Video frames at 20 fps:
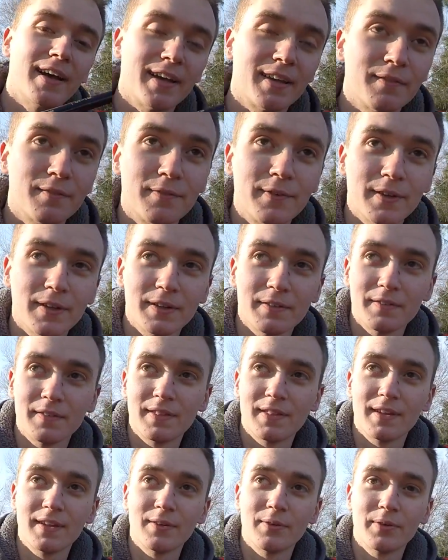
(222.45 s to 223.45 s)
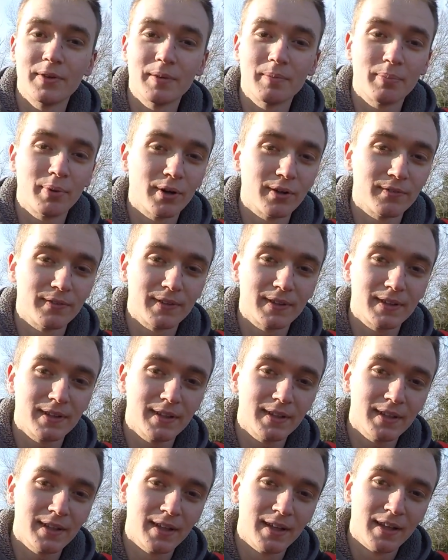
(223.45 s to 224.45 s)
I can feel everything on it
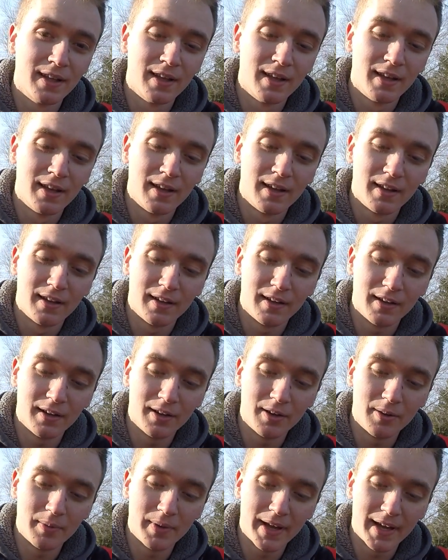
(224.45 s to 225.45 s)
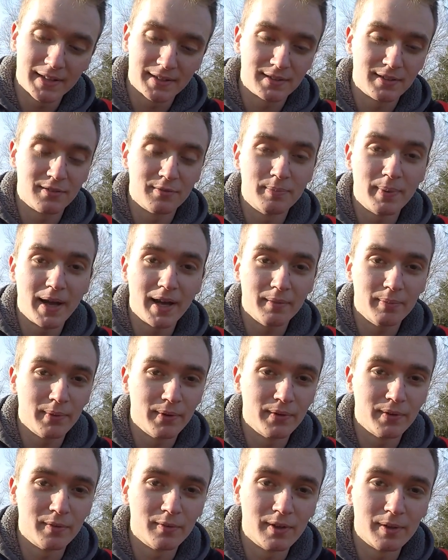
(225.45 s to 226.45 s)
perfectly. It has enough
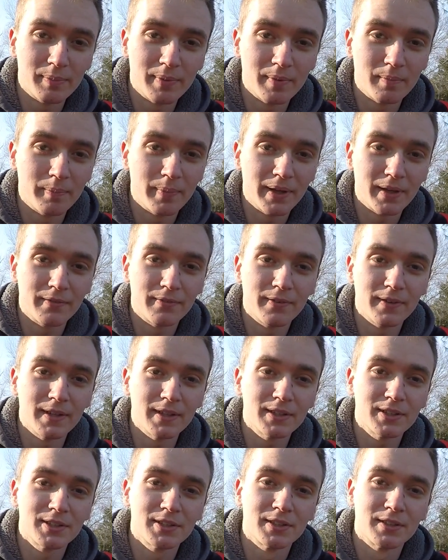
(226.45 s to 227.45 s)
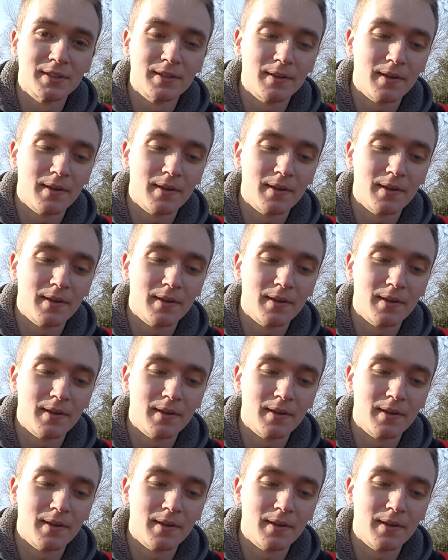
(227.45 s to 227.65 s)
backbone to rip in big fish.